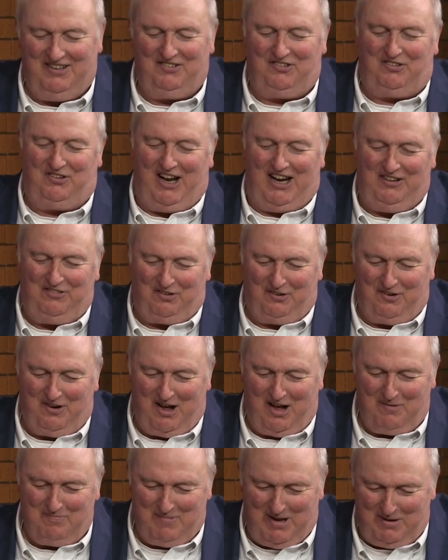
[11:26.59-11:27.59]
states are
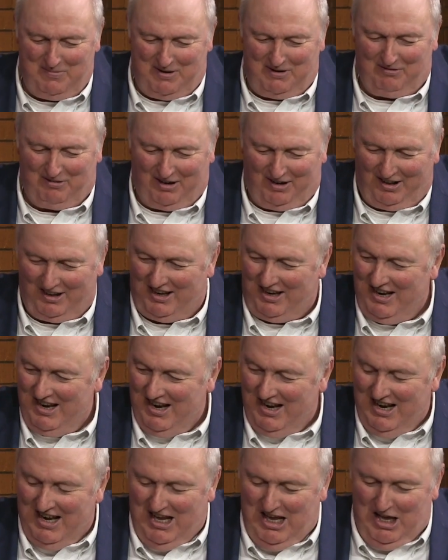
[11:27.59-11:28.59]
not maybe really
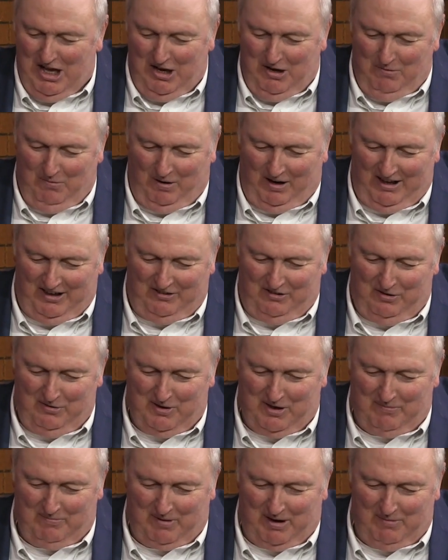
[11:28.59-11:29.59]
willing
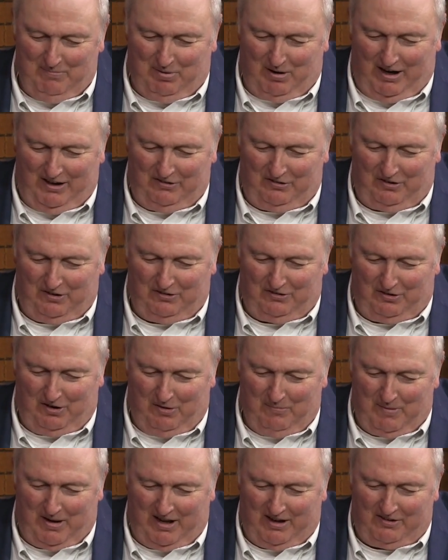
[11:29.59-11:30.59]
to embrace
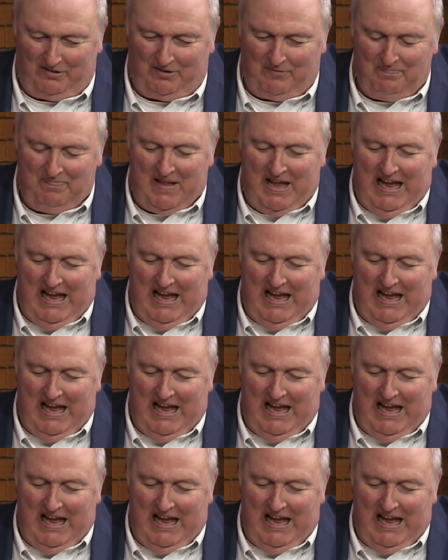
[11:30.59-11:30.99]
so much.